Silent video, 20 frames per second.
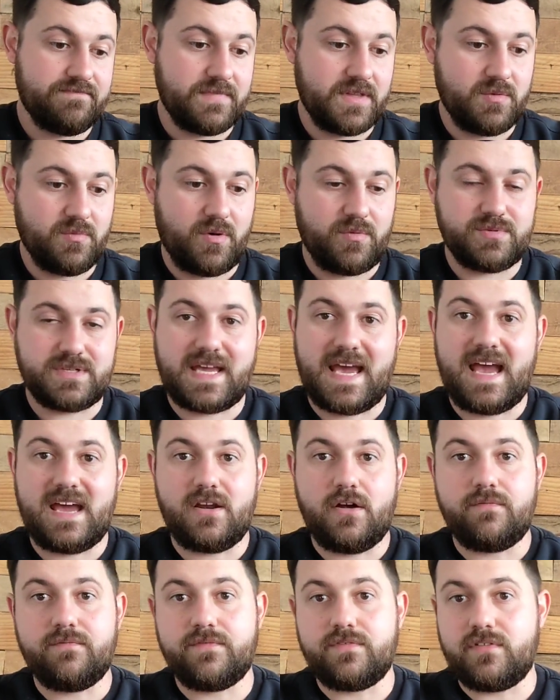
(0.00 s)
what was getting
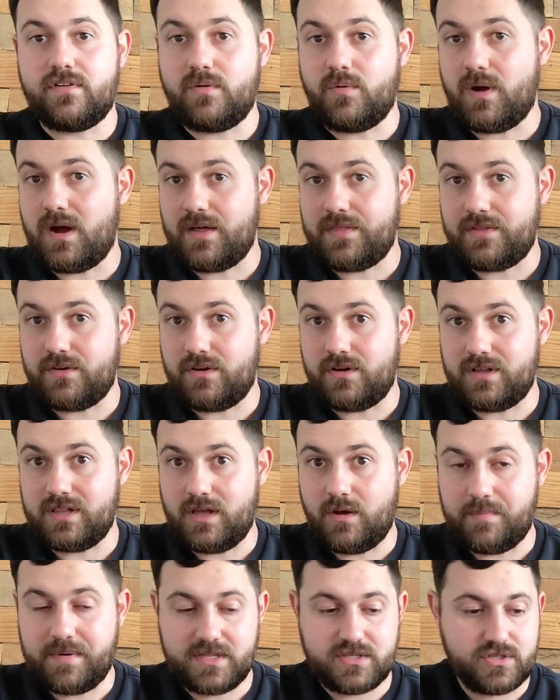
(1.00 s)
on for what I thought a
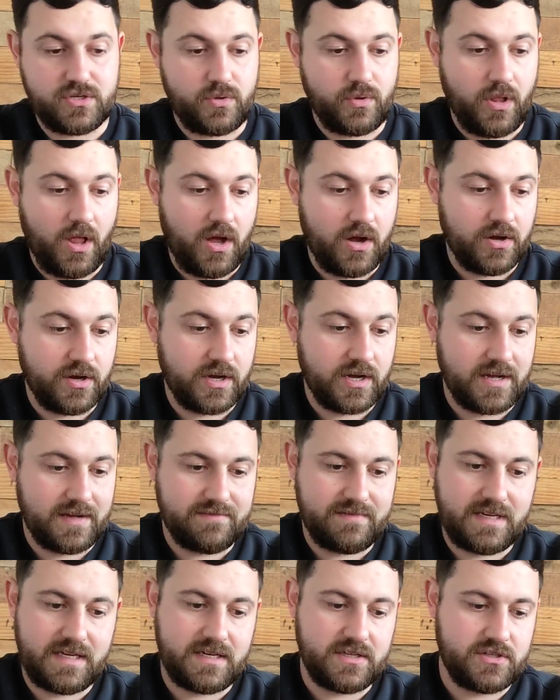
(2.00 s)
little bit too long,
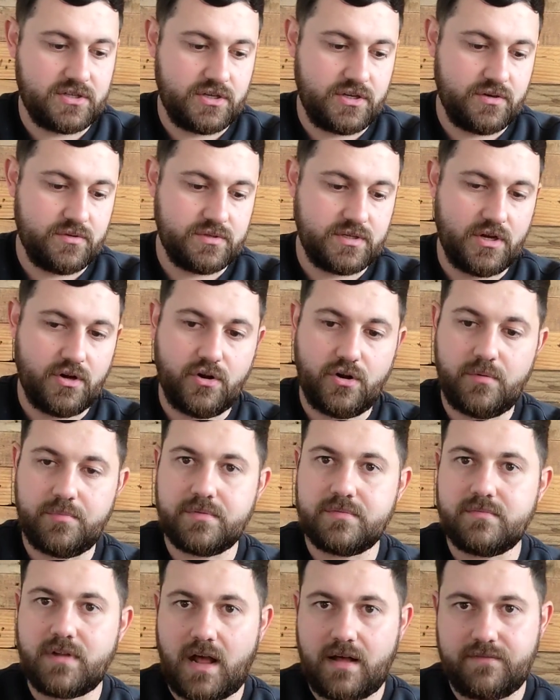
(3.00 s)
needed to use it up.
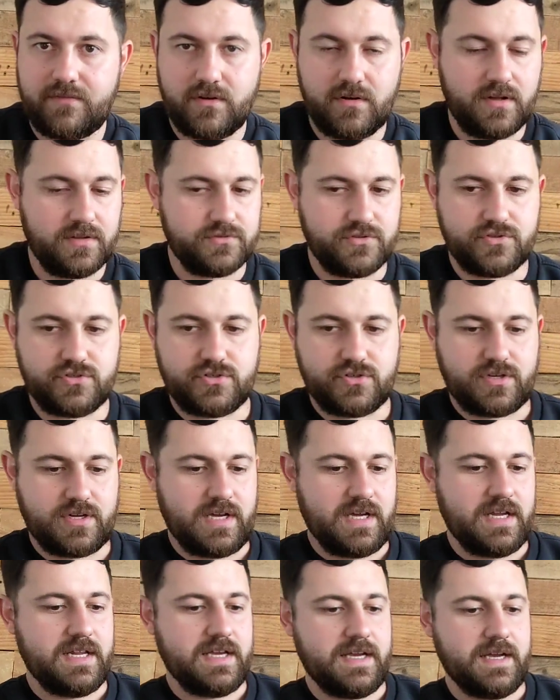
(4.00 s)
I thought I'll just chuck it
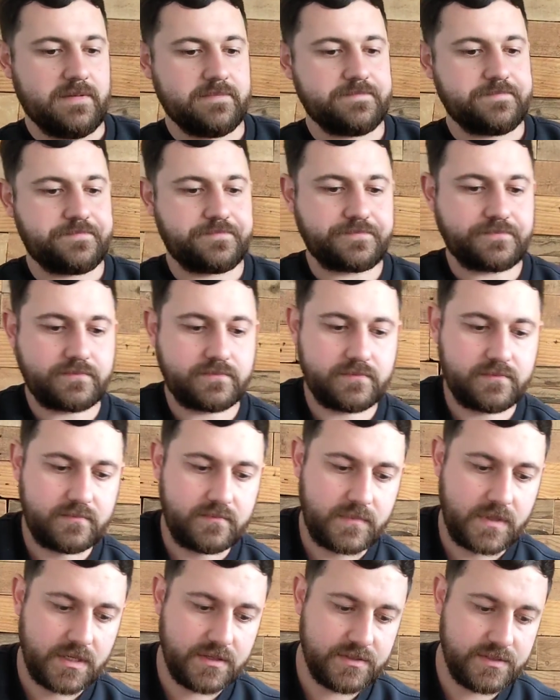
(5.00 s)
in here.
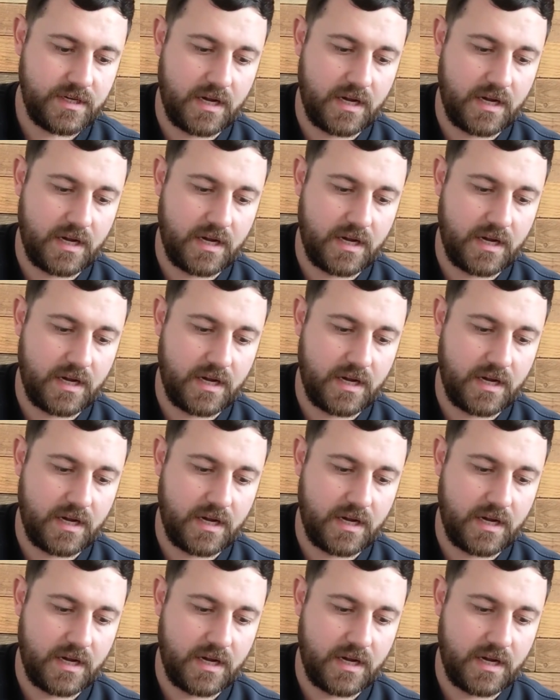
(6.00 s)
So